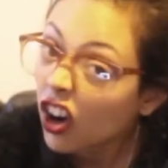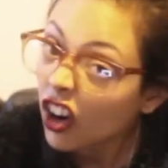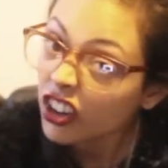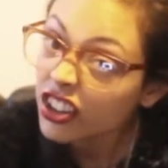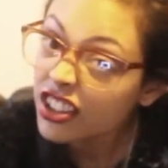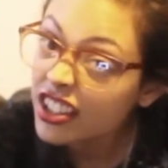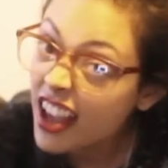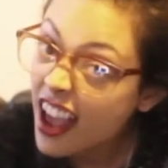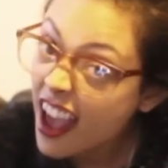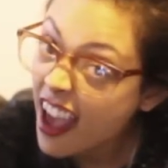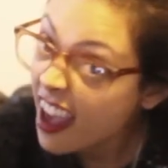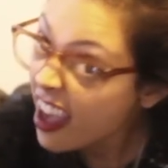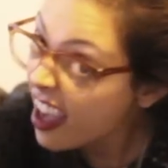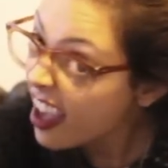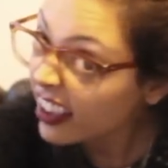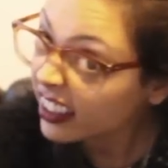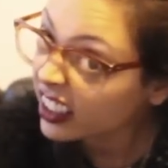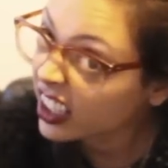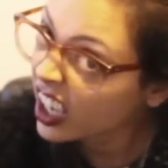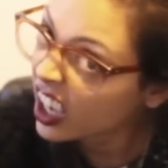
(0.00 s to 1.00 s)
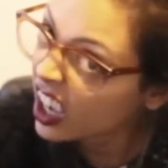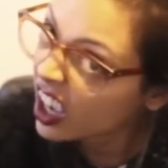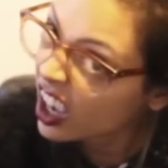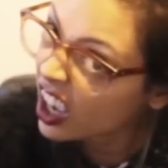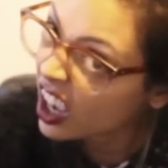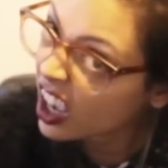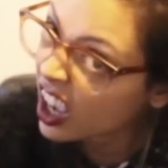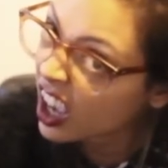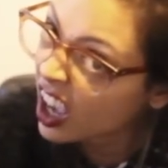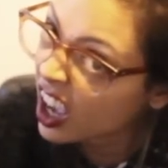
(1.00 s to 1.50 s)
On to hair
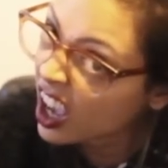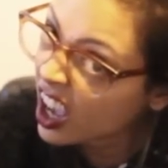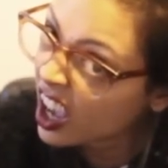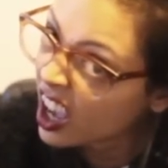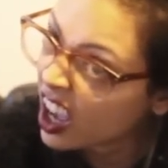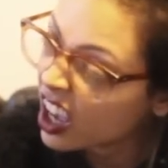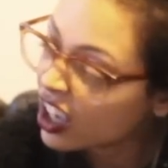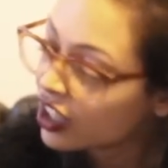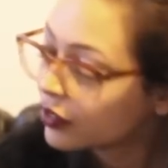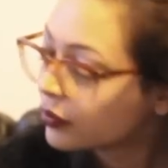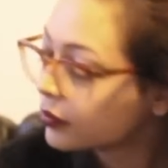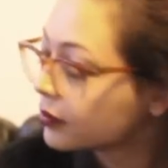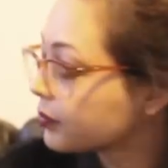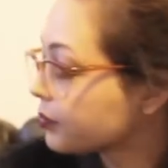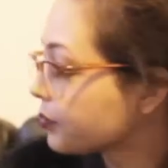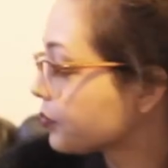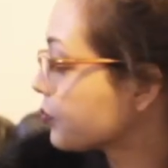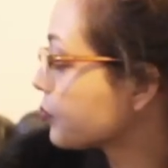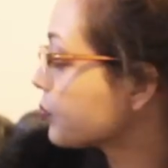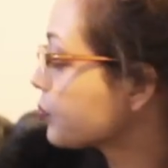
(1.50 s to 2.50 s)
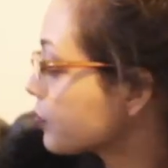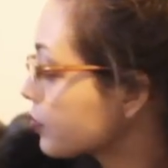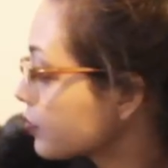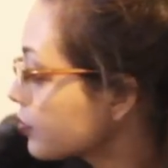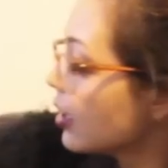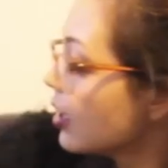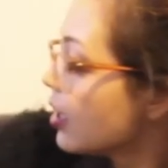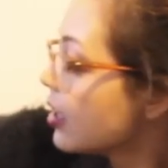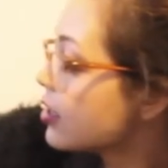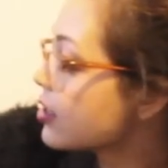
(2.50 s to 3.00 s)
care.
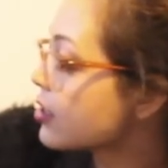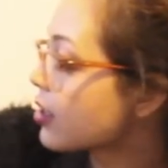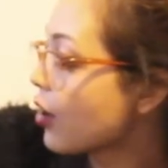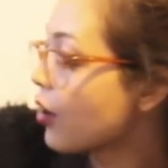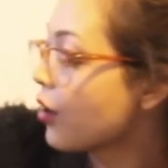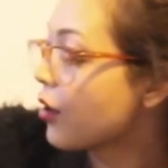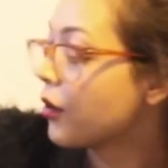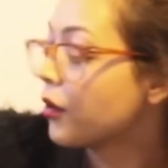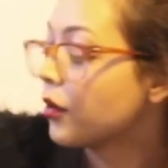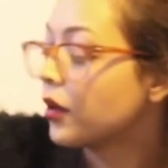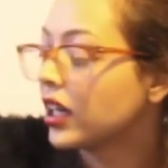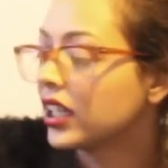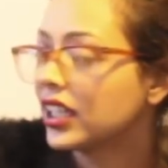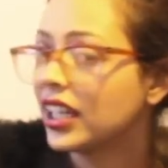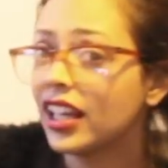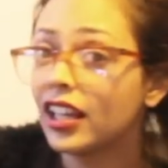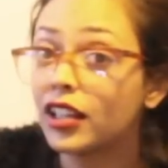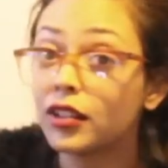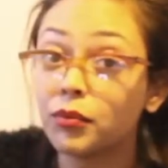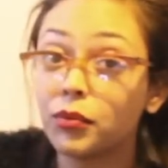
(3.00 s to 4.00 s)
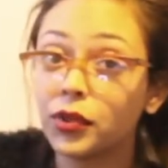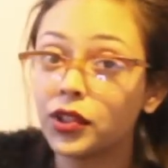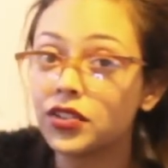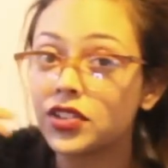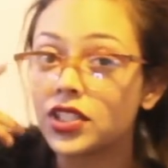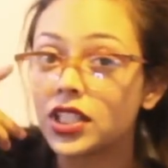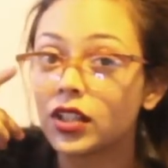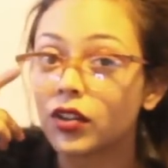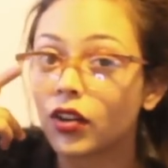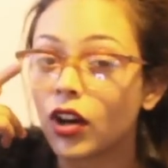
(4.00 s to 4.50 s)
So again,
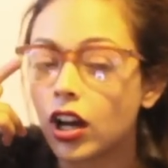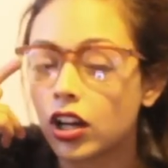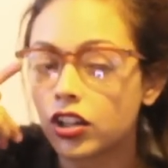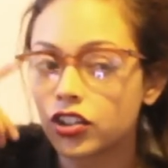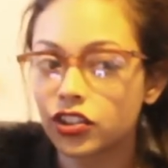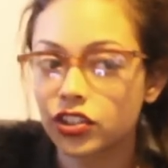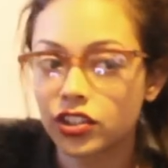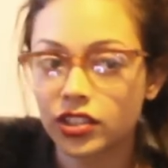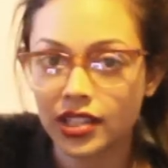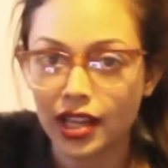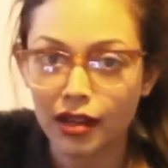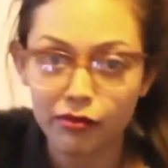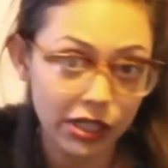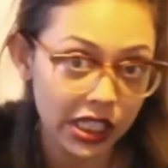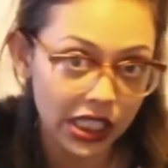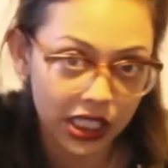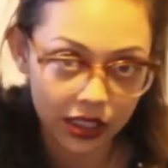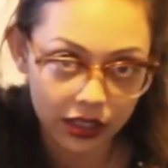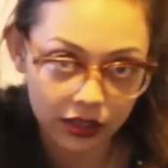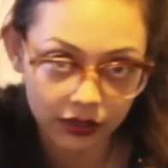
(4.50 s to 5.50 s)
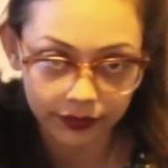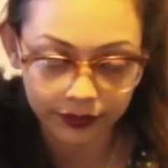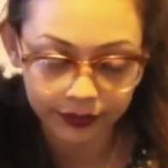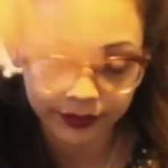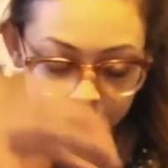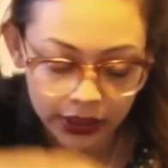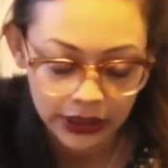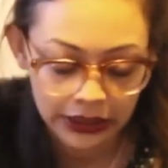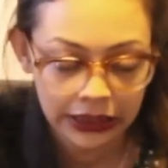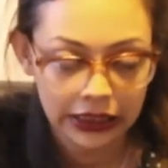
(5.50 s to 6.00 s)
Beauty Crush, Sammy.
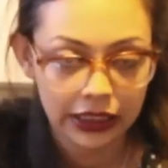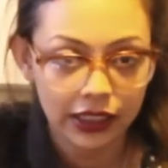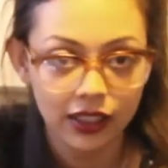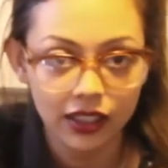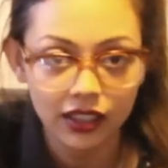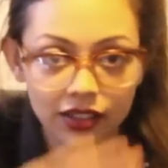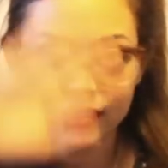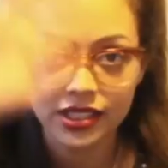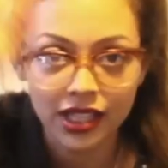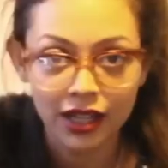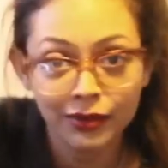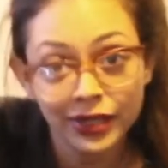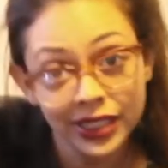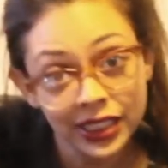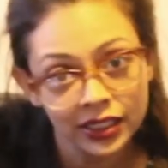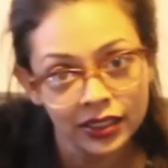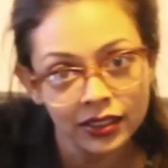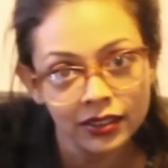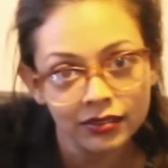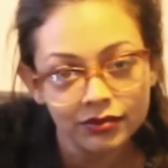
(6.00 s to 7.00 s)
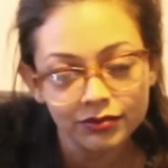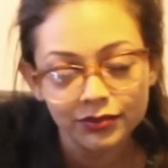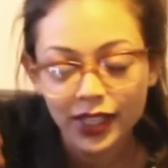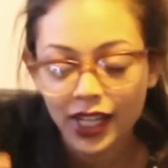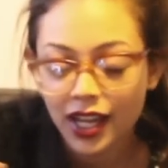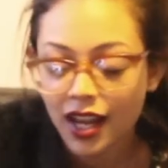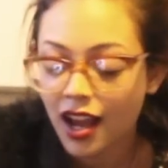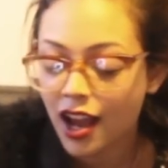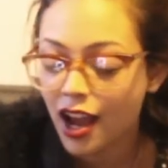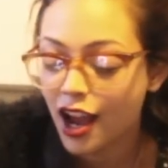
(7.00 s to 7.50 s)
Hello Sammy.
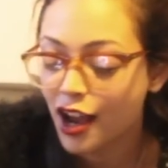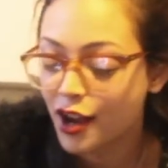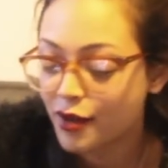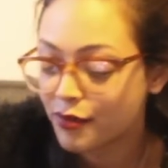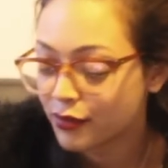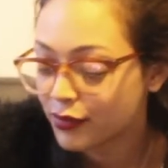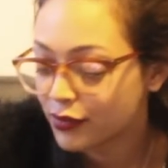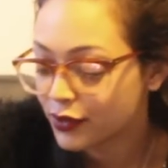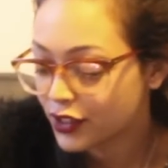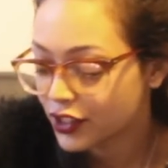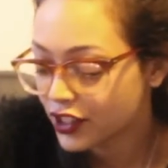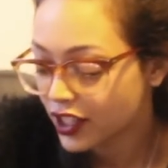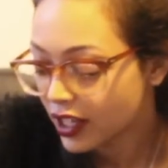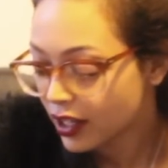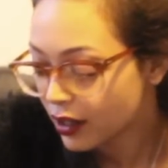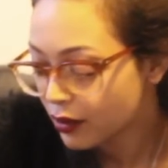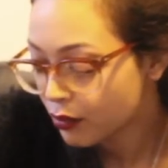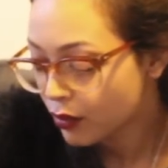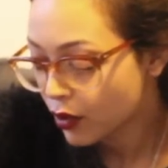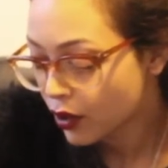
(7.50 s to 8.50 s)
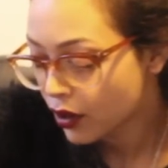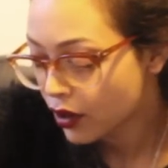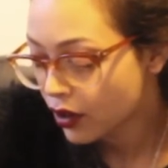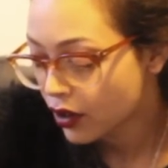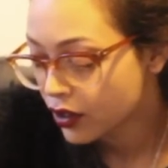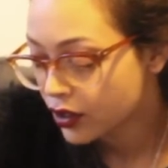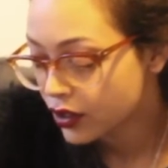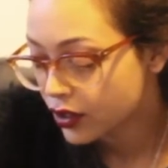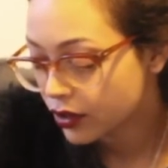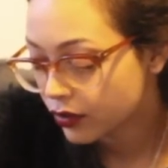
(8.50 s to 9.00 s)
Um, she
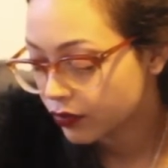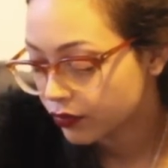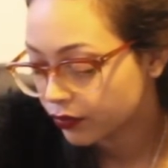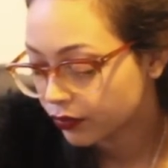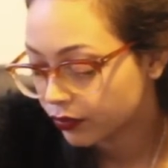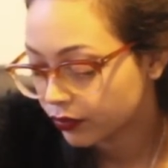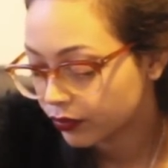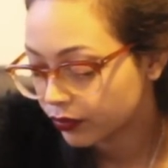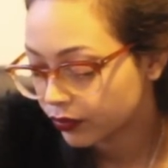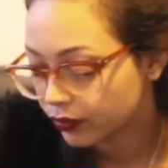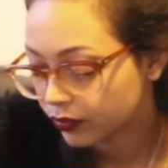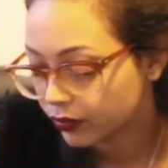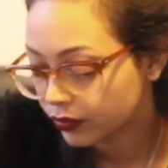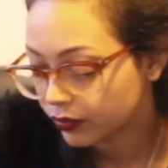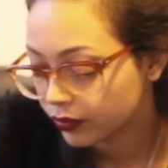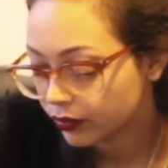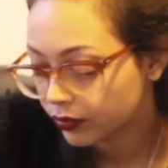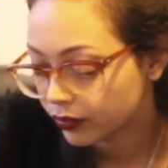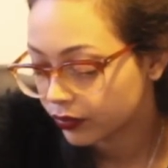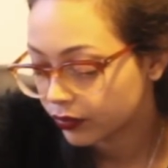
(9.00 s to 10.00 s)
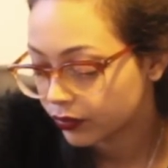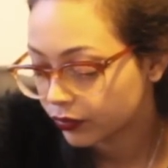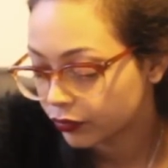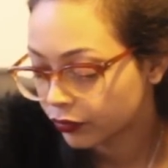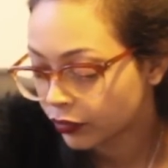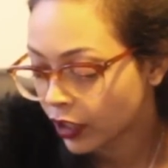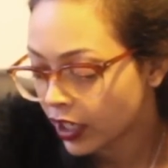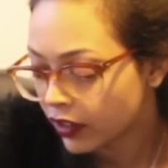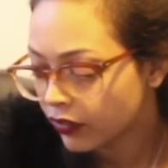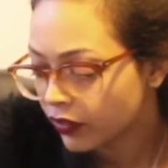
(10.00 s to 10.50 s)
was
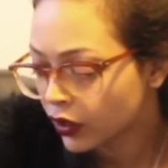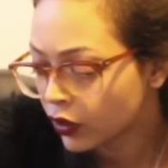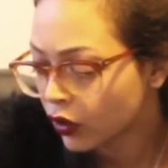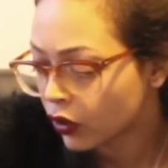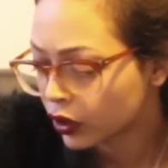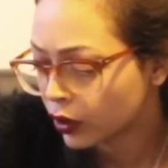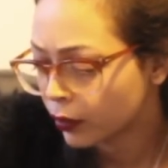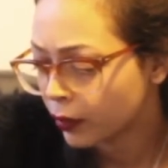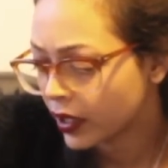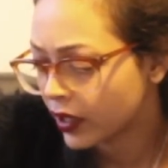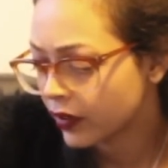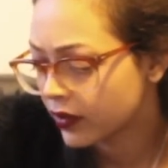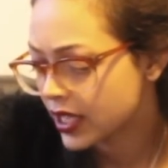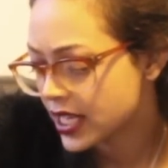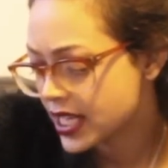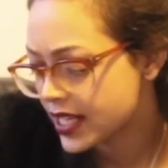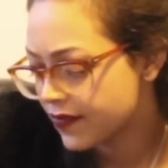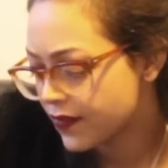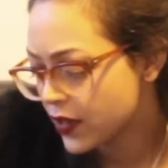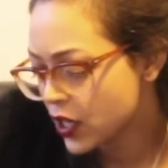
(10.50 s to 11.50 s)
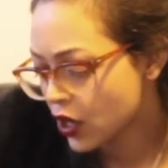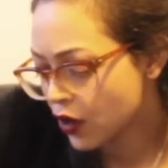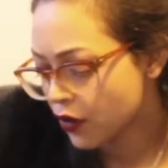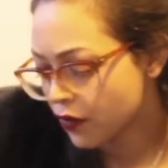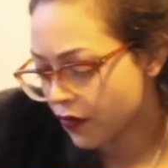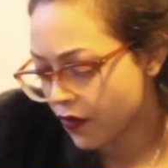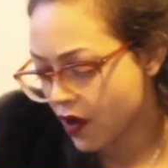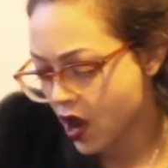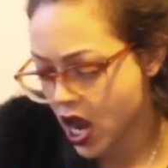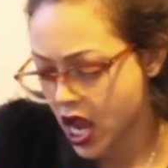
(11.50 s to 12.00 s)
raving on about this
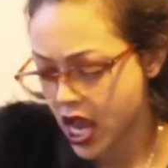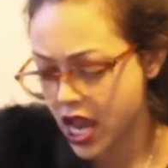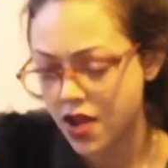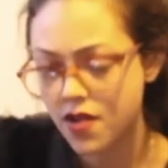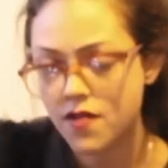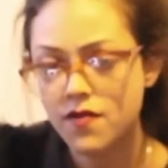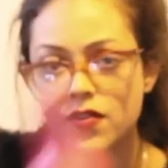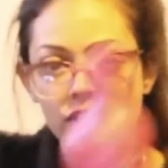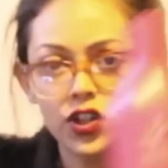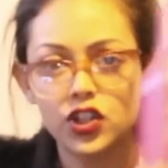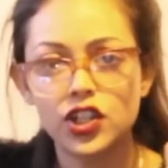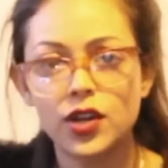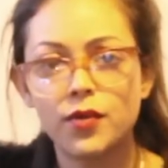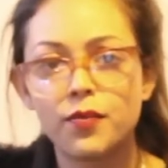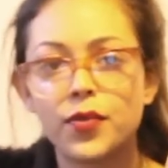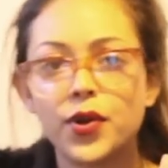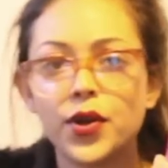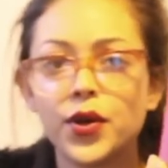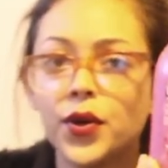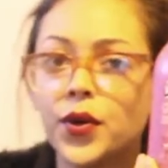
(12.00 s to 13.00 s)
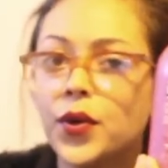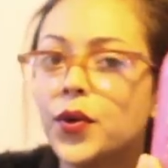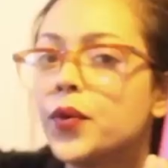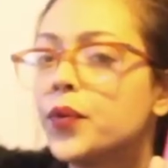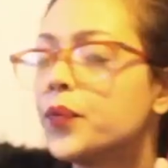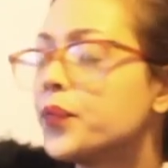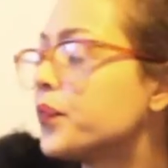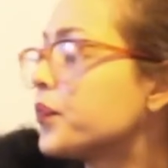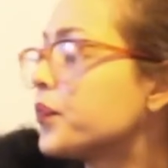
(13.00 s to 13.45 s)
VO5 shampoo